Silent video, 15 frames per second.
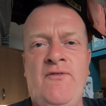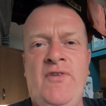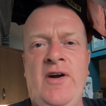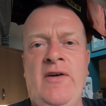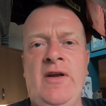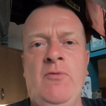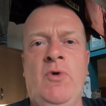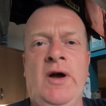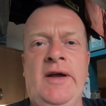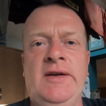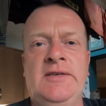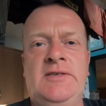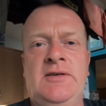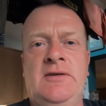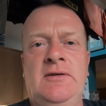very
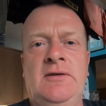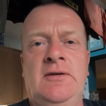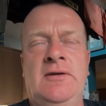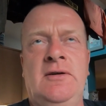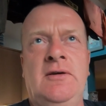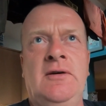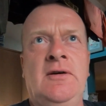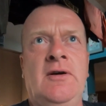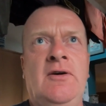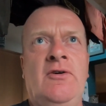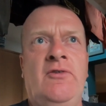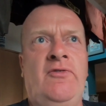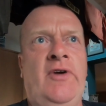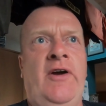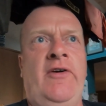wet,
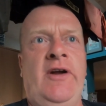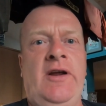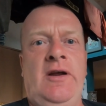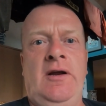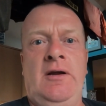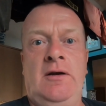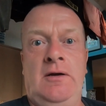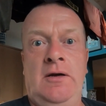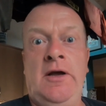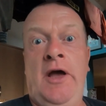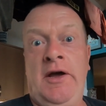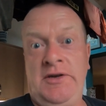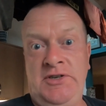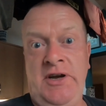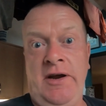very
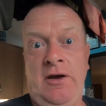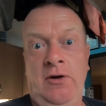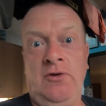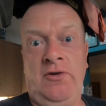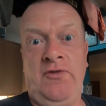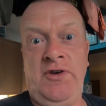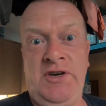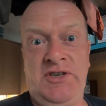take a look for